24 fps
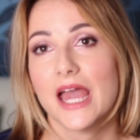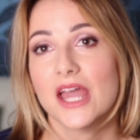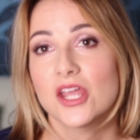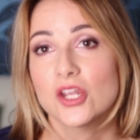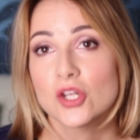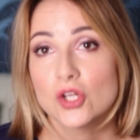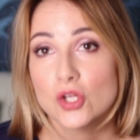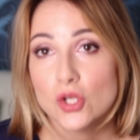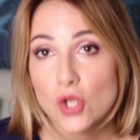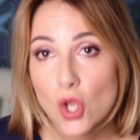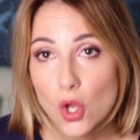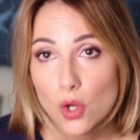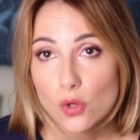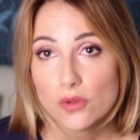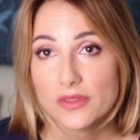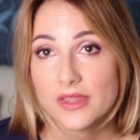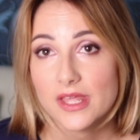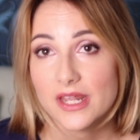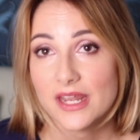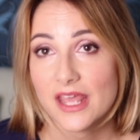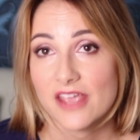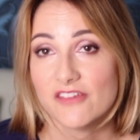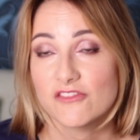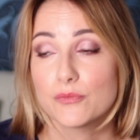I know
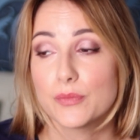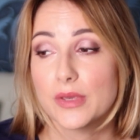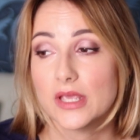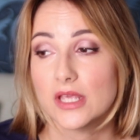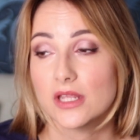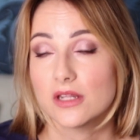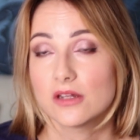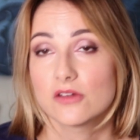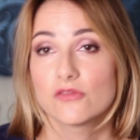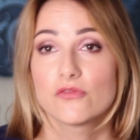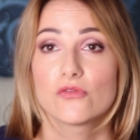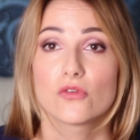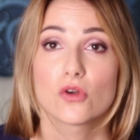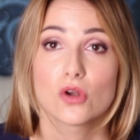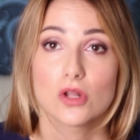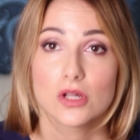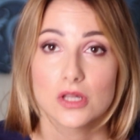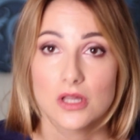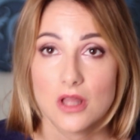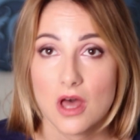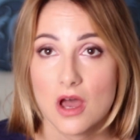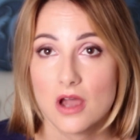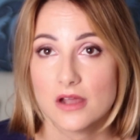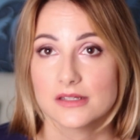that they've been for a
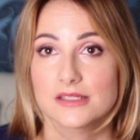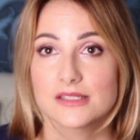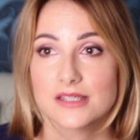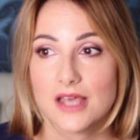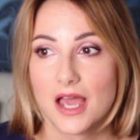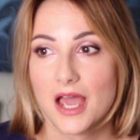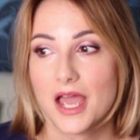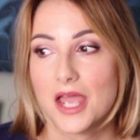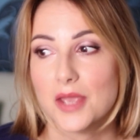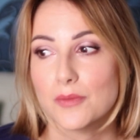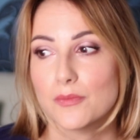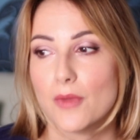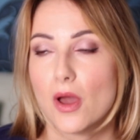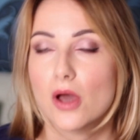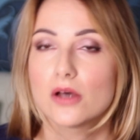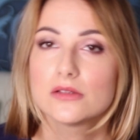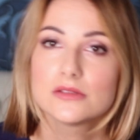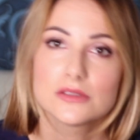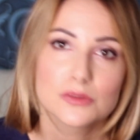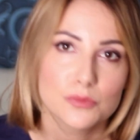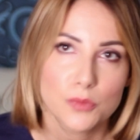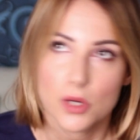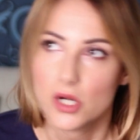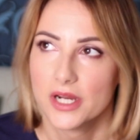long time
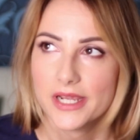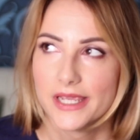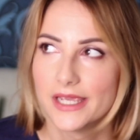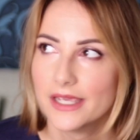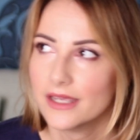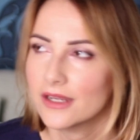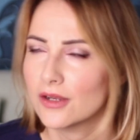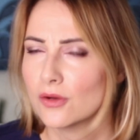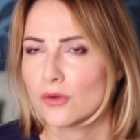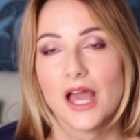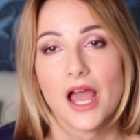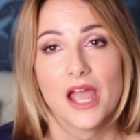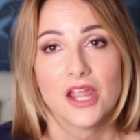on the market.